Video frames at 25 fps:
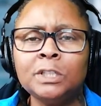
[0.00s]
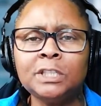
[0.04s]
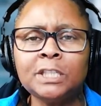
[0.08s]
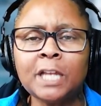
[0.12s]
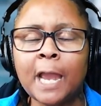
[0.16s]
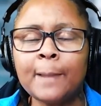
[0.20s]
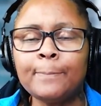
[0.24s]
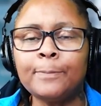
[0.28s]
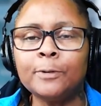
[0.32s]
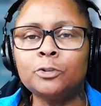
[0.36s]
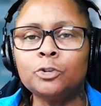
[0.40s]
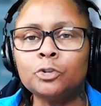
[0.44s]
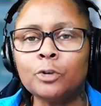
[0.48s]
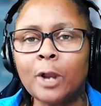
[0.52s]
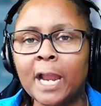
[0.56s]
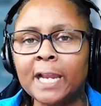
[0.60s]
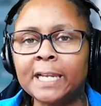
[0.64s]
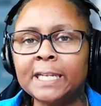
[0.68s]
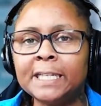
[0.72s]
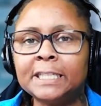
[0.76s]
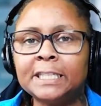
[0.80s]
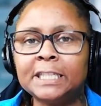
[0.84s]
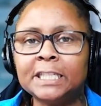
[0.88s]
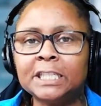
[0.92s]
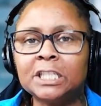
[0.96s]
What type of
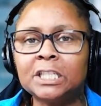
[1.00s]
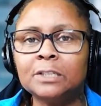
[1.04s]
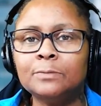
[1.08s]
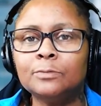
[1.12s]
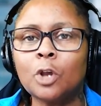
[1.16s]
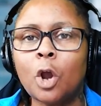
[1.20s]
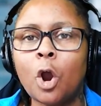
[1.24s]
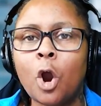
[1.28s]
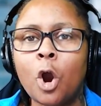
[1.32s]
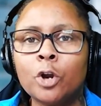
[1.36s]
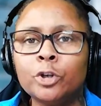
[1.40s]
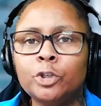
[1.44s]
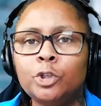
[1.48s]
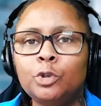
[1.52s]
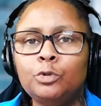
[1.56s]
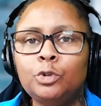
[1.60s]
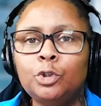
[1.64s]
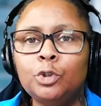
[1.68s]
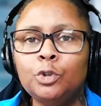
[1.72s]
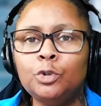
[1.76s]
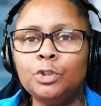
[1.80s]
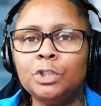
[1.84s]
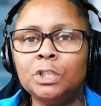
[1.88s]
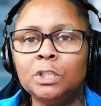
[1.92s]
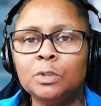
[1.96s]
tracking systems are you
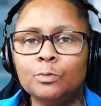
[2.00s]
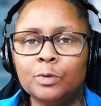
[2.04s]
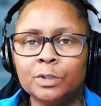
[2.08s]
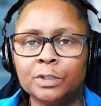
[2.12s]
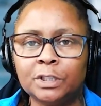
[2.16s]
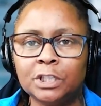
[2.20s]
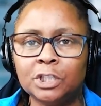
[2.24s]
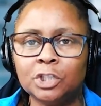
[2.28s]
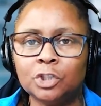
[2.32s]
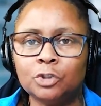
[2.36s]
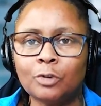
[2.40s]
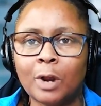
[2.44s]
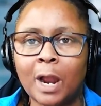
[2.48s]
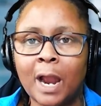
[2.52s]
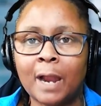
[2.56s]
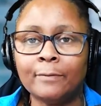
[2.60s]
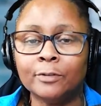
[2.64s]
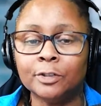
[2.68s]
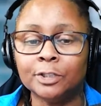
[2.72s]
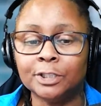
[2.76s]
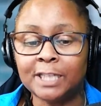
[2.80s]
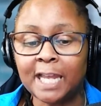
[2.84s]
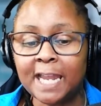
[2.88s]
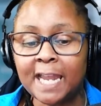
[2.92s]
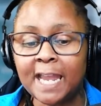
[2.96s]
using with these
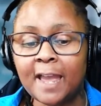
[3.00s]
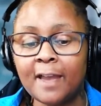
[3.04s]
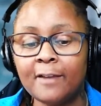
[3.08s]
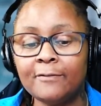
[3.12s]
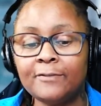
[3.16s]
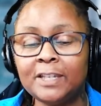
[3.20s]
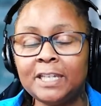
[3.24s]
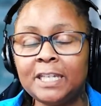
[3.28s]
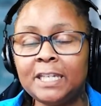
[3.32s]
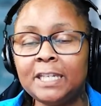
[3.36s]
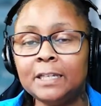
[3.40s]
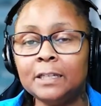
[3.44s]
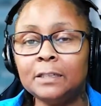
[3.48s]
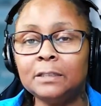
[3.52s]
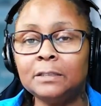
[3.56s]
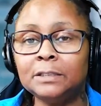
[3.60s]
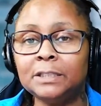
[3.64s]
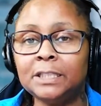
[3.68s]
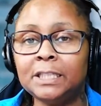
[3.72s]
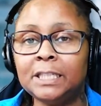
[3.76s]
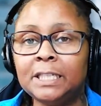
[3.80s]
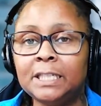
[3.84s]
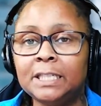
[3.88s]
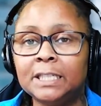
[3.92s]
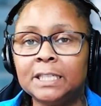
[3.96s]
drivers? They have
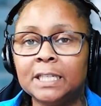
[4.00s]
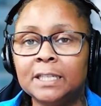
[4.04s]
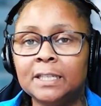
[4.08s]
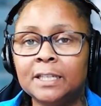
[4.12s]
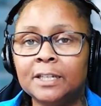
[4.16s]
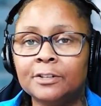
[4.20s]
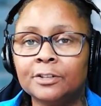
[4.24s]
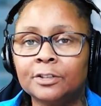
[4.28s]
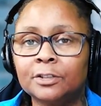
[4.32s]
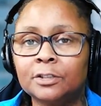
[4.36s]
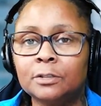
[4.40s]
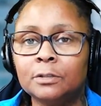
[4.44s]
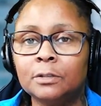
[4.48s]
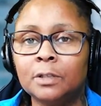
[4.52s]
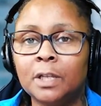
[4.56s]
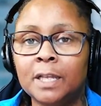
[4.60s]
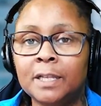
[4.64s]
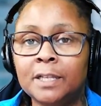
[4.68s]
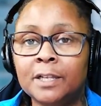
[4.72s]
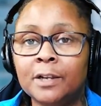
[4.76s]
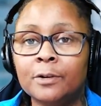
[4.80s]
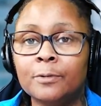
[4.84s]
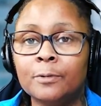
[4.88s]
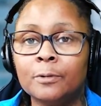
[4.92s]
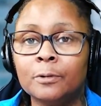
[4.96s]
ELDs
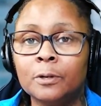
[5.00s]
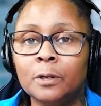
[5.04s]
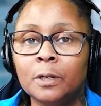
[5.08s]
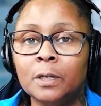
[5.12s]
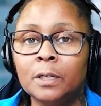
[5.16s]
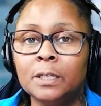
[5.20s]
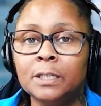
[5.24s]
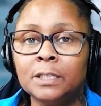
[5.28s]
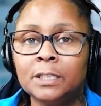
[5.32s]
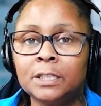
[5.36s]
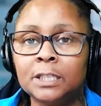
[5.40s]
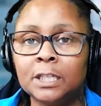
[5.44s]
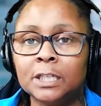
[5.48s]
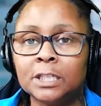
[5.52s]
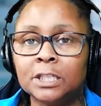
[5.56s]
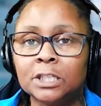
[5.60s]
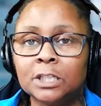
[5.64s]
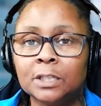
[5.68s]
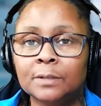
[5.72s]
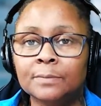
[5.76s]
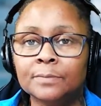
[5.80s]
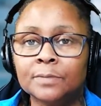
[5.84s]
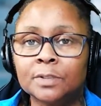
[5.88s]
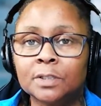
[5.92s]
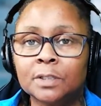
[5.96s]
in their
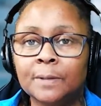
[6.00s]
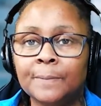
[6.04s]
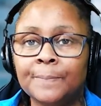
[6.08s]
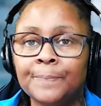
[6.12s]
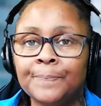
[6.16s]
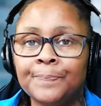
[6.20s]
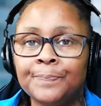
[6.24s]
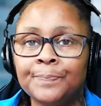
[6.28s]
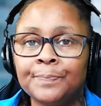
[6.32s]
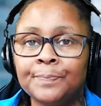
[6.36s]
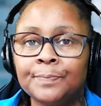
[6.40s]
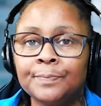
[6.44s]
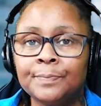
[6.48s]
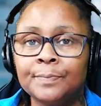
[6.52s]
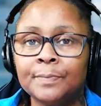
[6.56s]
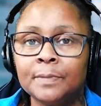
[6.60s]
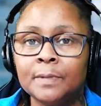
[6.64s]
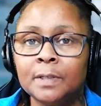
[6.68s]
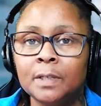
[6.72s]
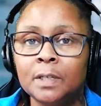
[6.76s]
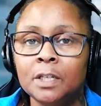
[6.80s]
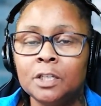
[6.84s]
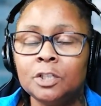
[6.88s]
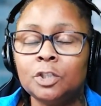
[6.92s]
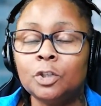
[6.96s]
systems.
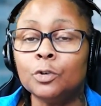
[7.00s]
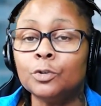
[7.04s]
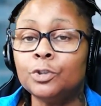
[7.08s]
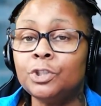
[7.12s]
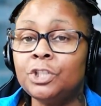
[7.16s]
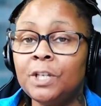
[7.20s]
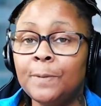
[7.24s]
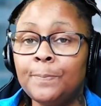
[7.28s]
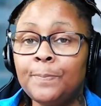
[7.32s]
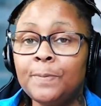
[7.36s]
So